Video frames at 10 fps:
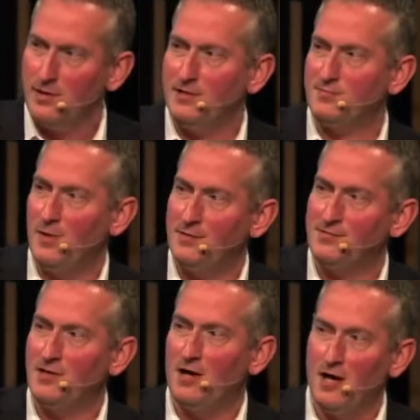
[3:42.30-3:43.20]
is meant
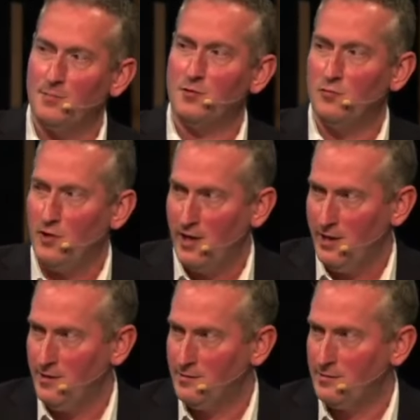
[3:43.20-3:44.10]
to
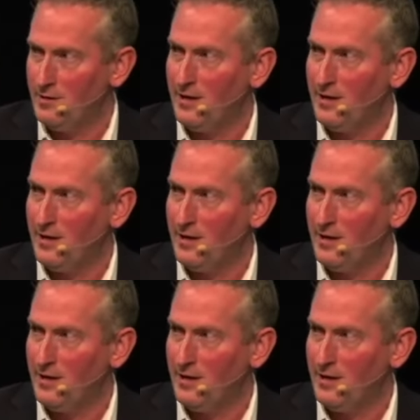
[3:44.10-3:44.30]
upgrade